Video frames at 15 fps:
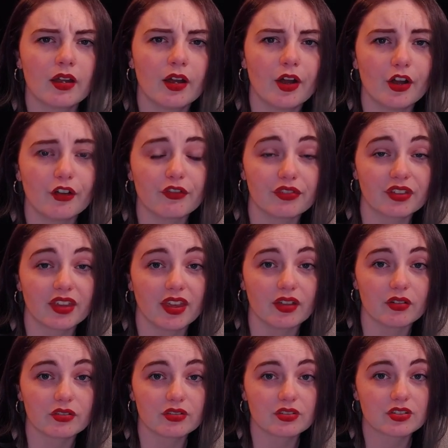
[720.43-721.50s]
of the
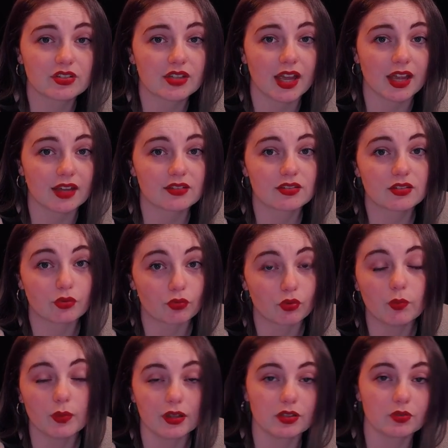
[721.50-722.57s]
Celts, as the
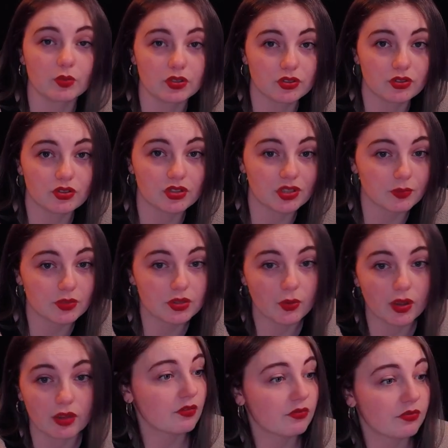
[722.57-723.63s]
Romans once used them as
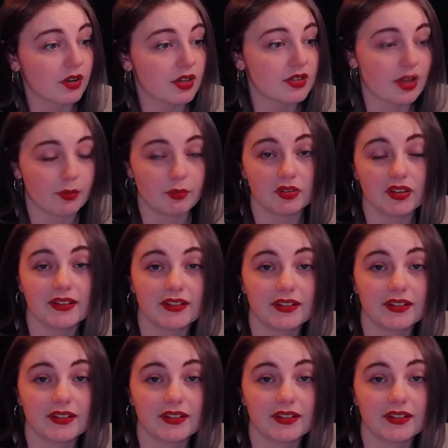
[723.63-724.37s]
well. For example, in